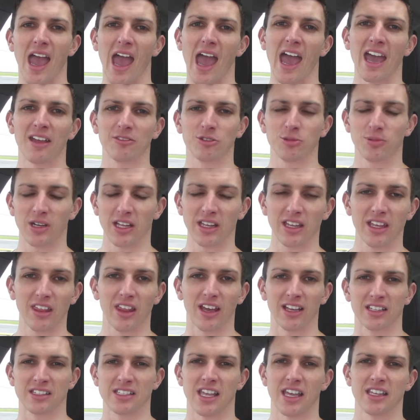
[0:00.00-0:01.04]
and really
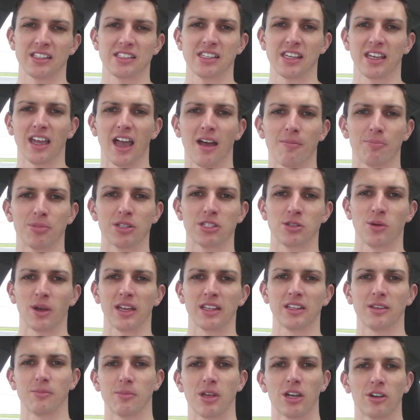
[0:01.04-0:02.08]
like tensing up
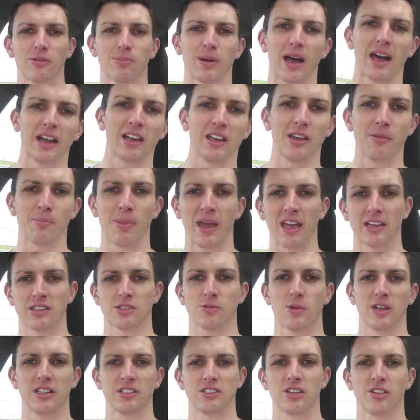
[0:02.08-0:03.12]
between your middle part of your pecs
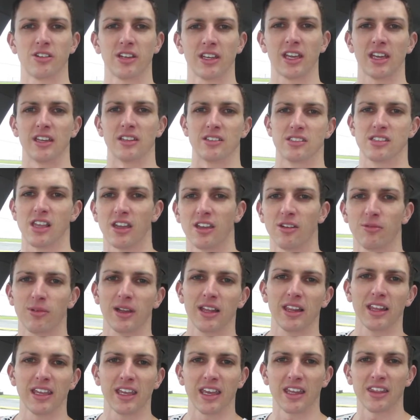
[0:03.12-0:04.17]
when doing it so you
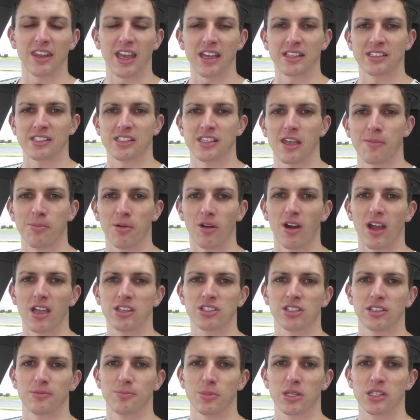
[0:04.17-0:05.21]
really get that
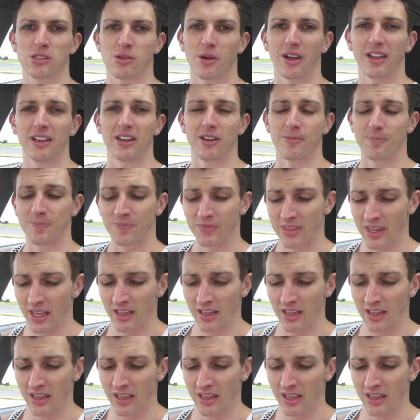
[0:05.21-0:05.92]
separation between them